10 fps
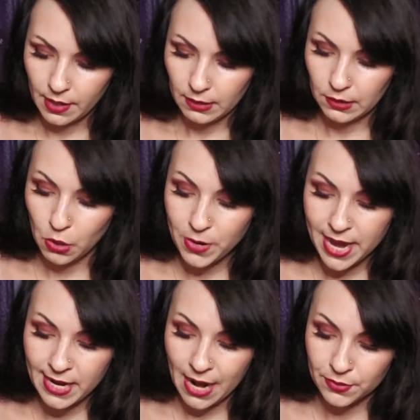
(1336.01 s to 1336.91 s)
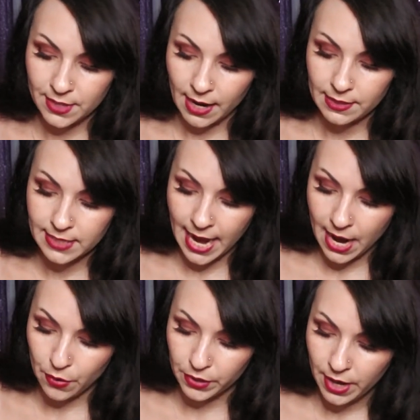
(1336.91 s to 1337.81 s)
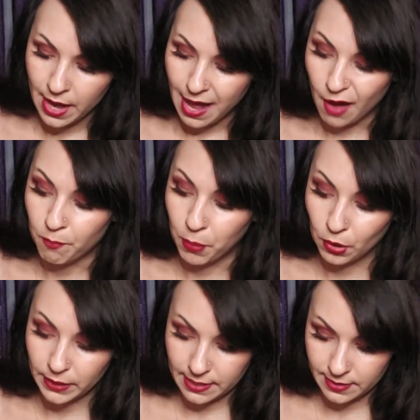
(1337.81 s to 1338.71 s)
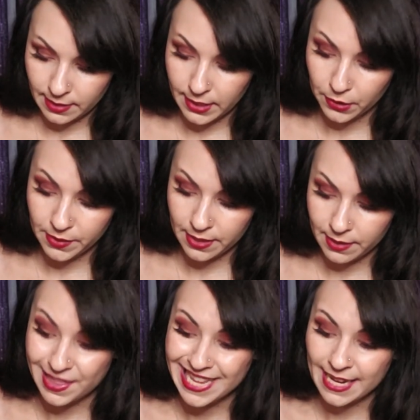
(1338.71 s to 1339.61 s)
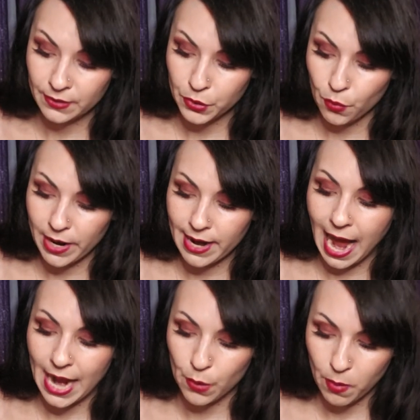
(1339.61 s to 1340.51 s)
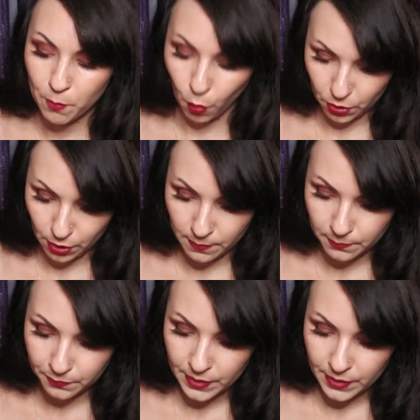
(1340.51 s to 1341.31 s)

Located outside the town of Burlington near the Illinois-Iowa border,